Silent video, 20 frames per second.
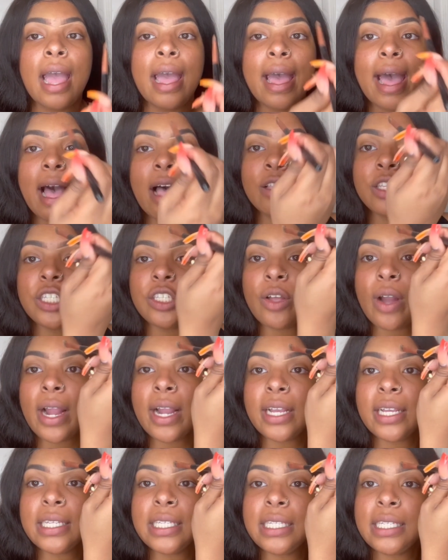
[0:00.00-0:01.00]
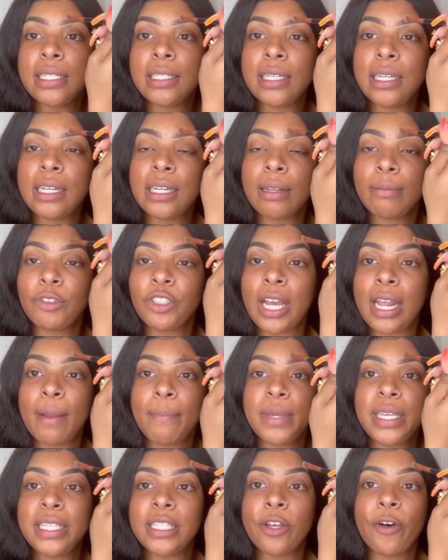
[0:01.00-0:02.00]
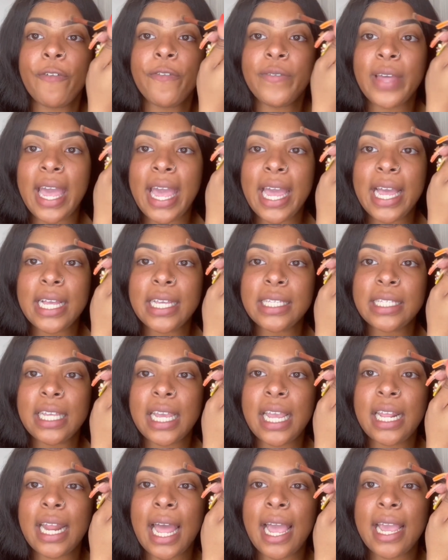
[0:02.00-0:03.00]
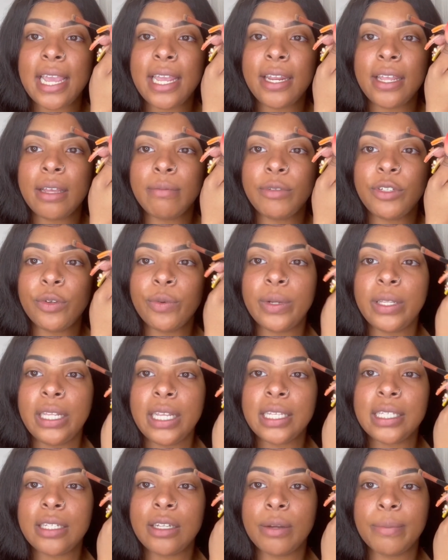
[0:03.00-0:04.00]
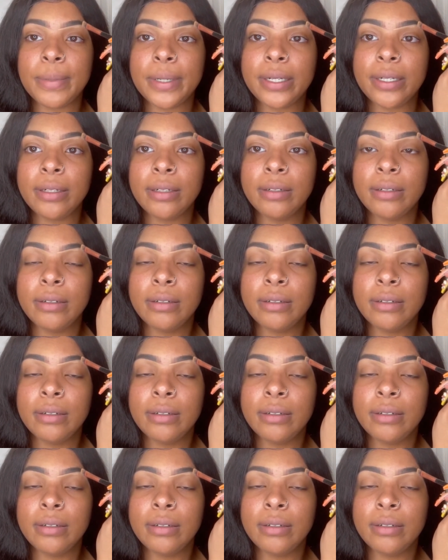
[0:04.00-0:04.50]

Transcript: I'll start concealing and I'm trying to be so fast and I end up doing this number